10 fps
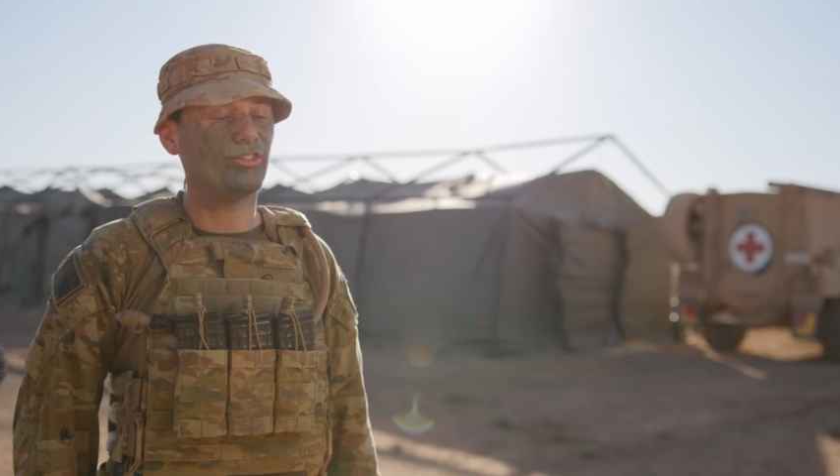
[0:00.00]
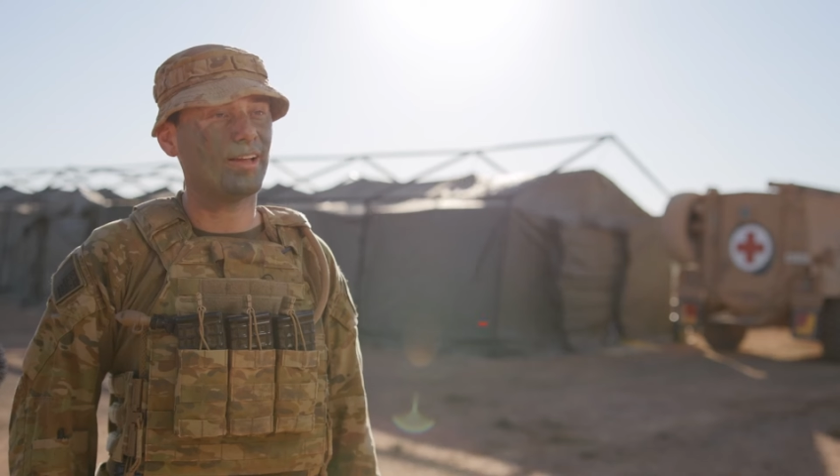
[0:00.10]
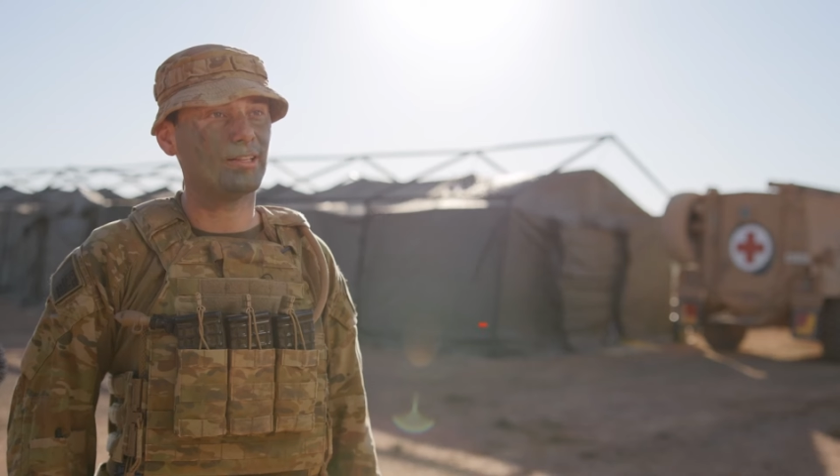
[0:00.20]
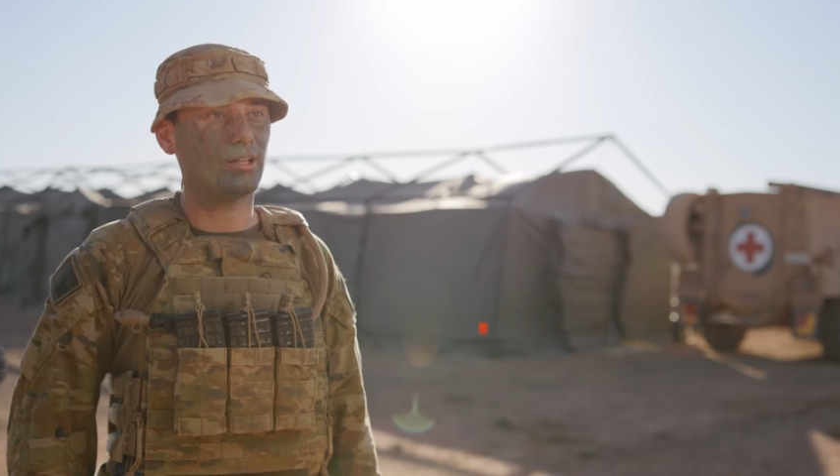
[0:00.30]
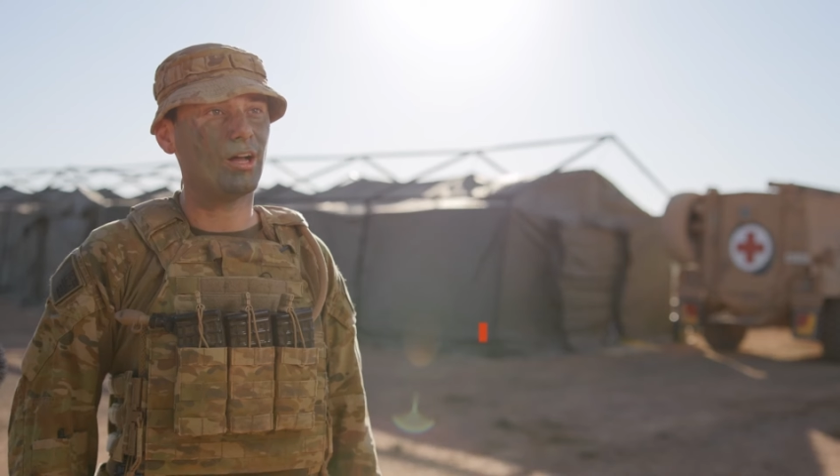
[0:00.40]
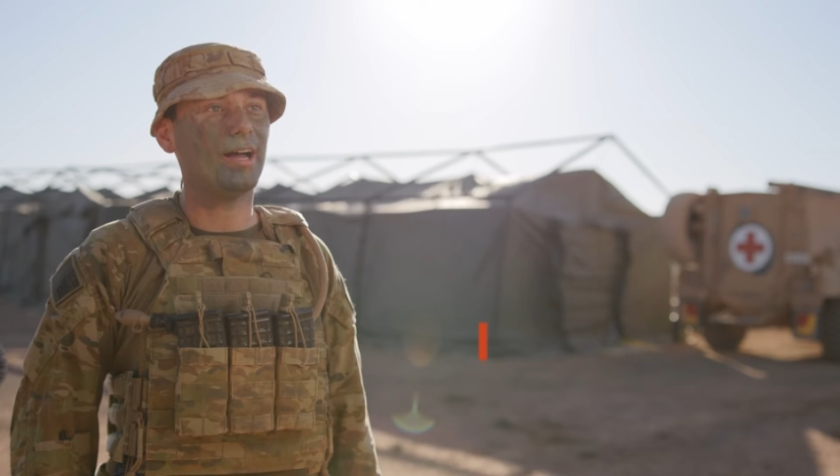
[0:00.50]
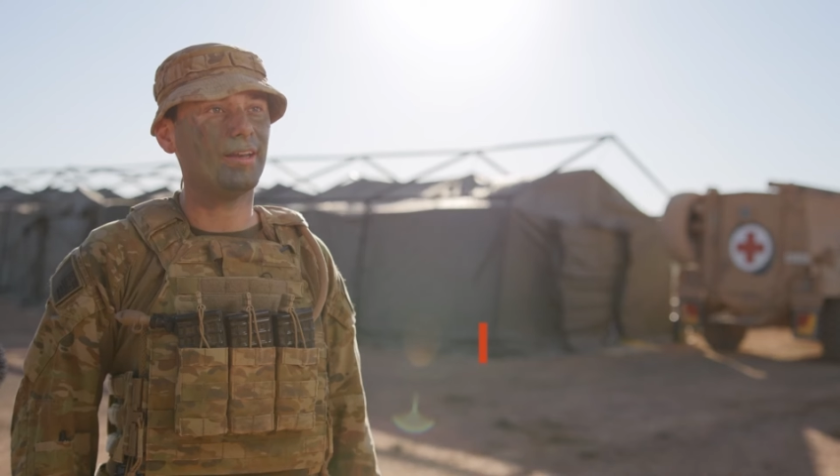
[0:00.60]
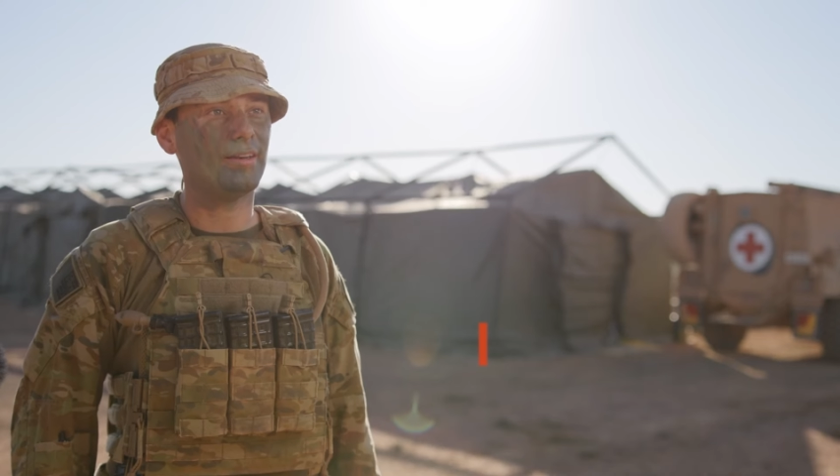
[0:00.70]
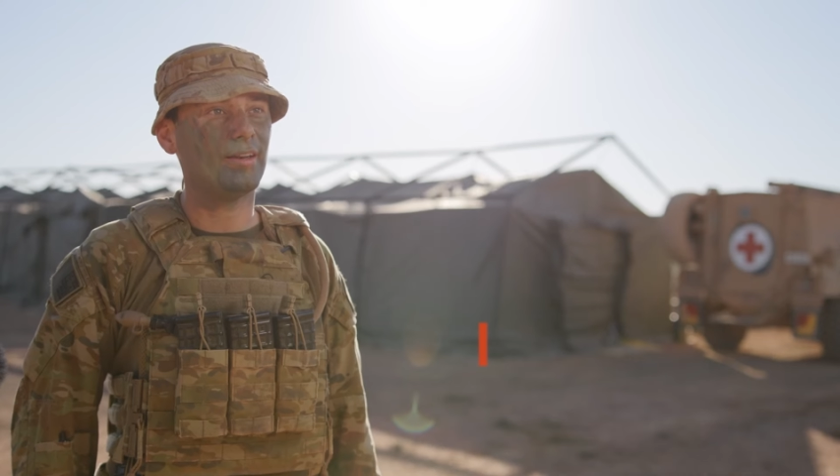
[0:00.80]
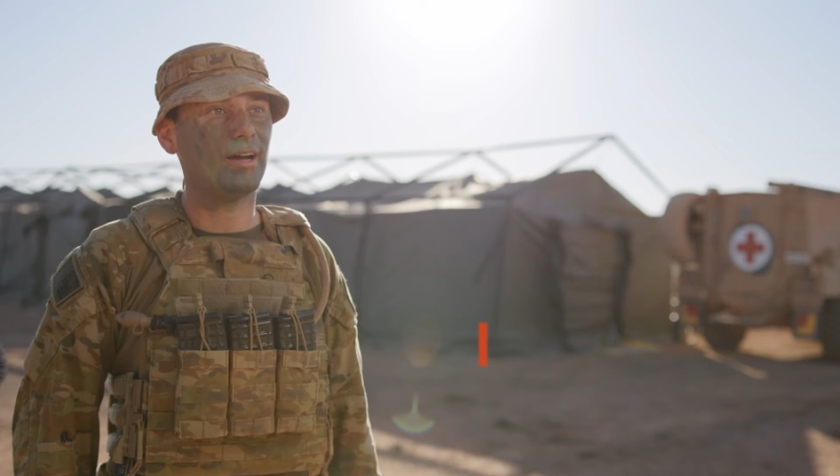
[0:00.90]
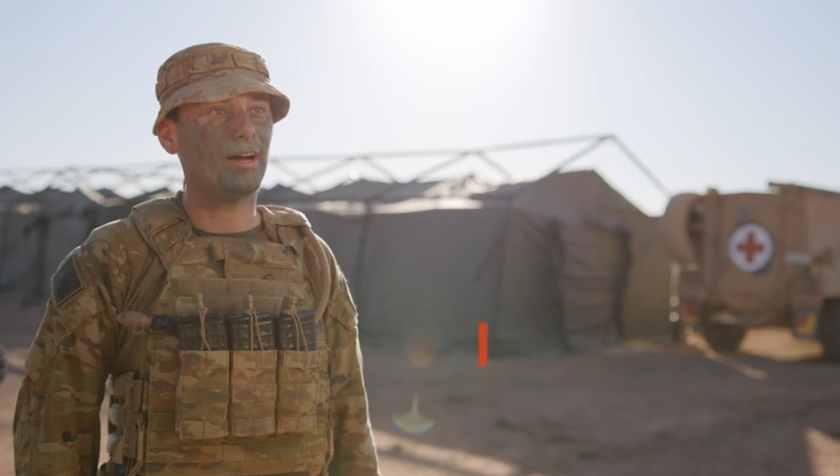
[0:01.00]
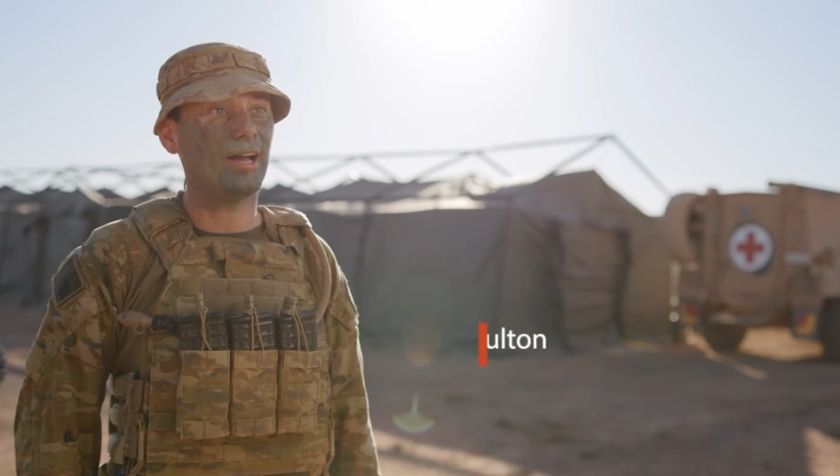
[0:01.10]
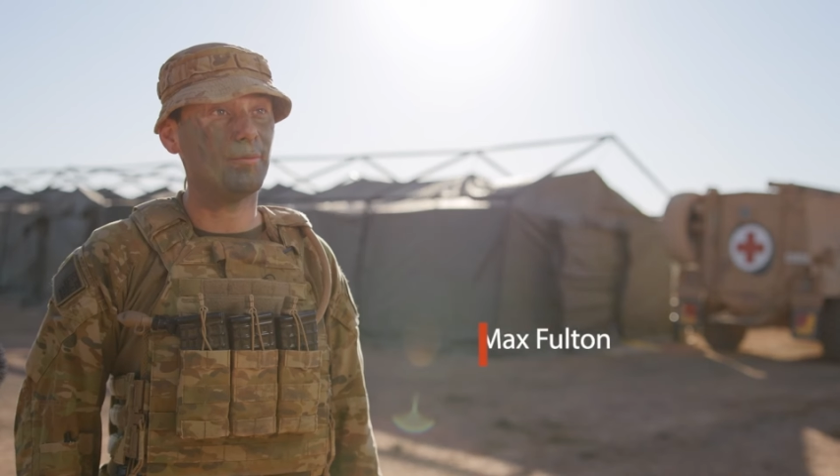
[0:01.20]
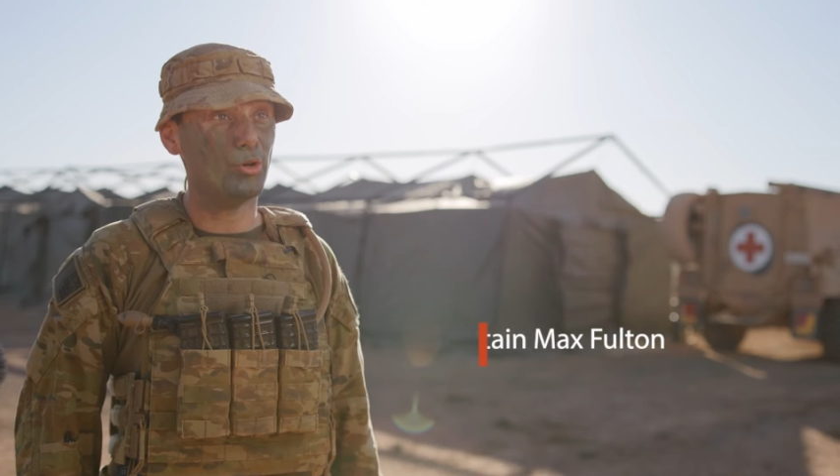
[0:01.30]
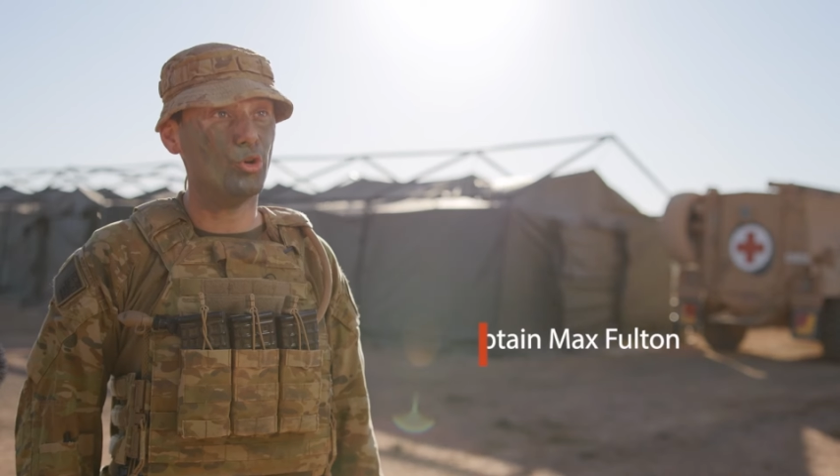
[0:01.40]
is a light
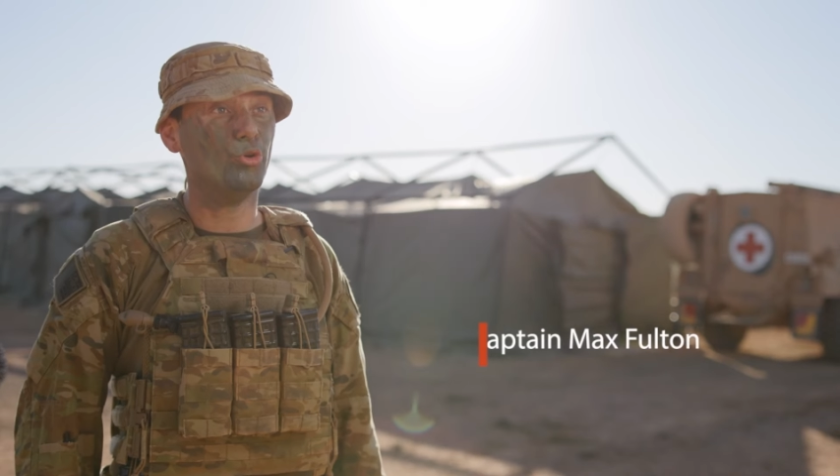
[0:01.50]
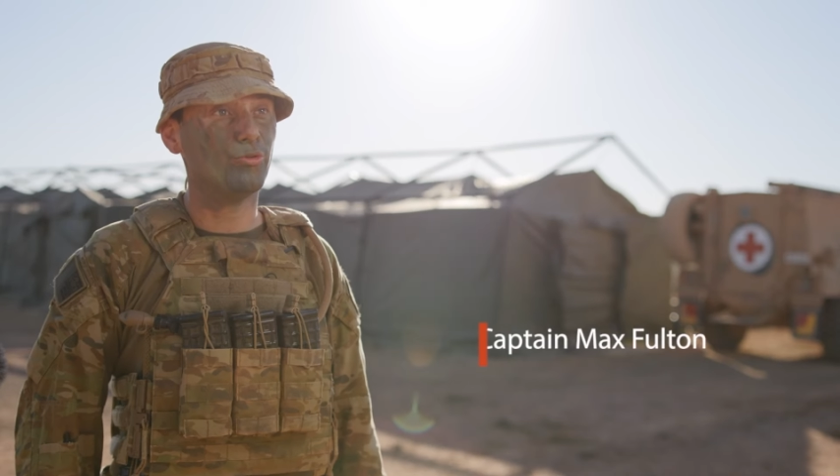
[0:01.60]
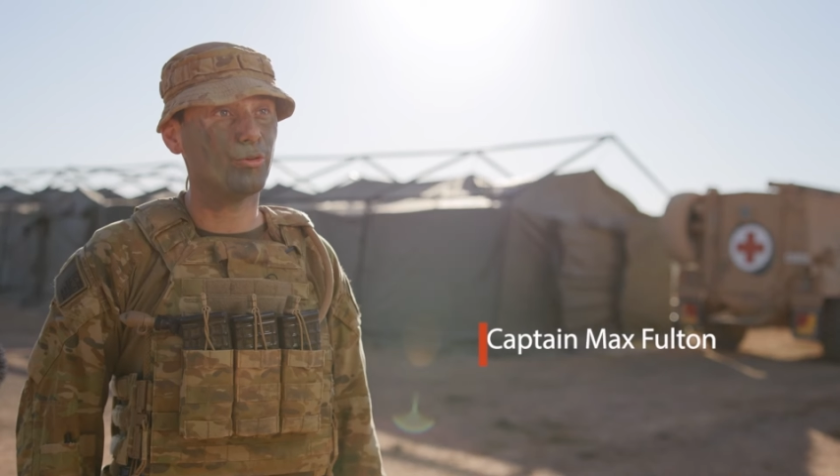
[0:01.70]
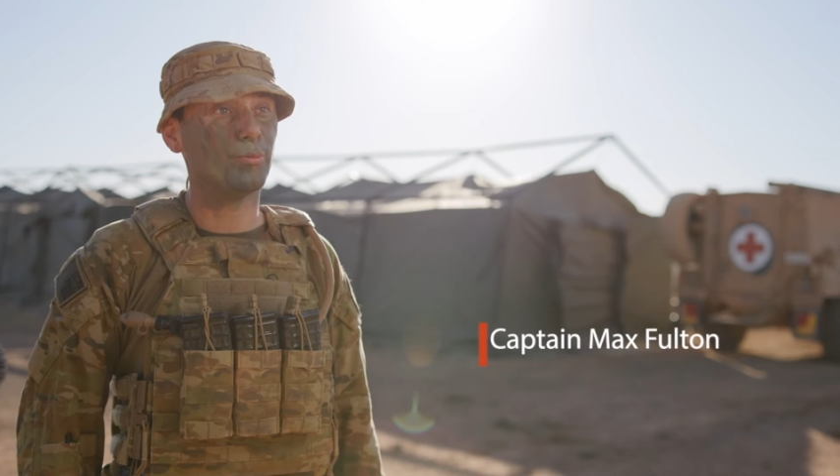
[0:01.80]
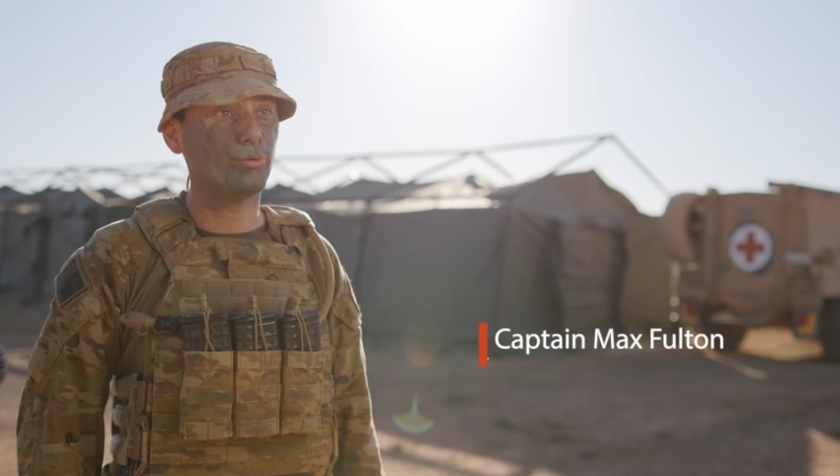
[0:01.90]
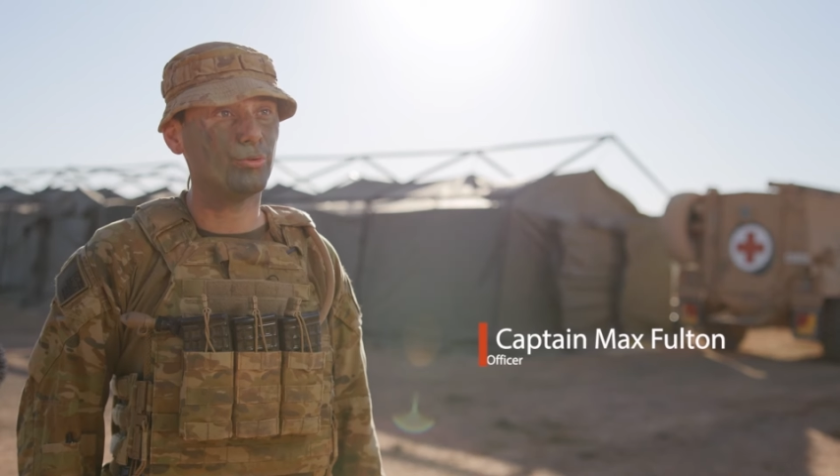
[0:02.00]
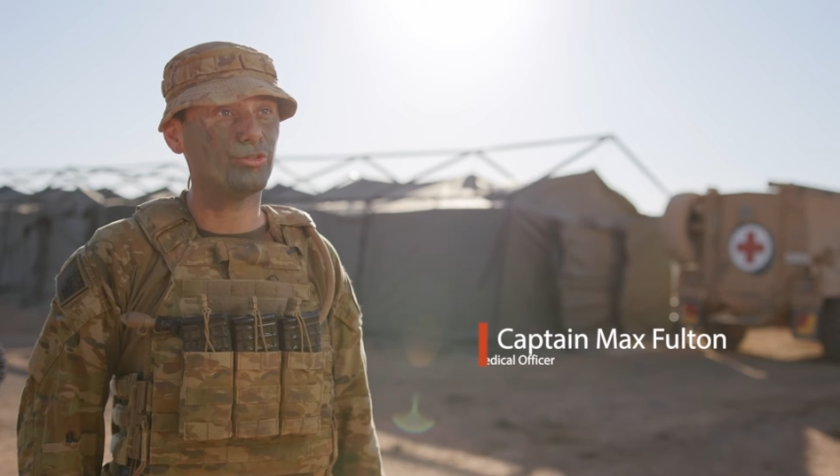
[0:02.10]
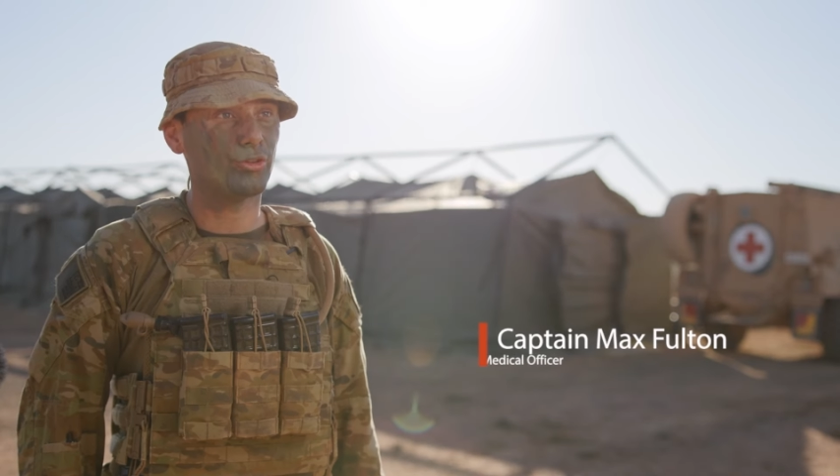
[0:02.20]
and manoeuvrable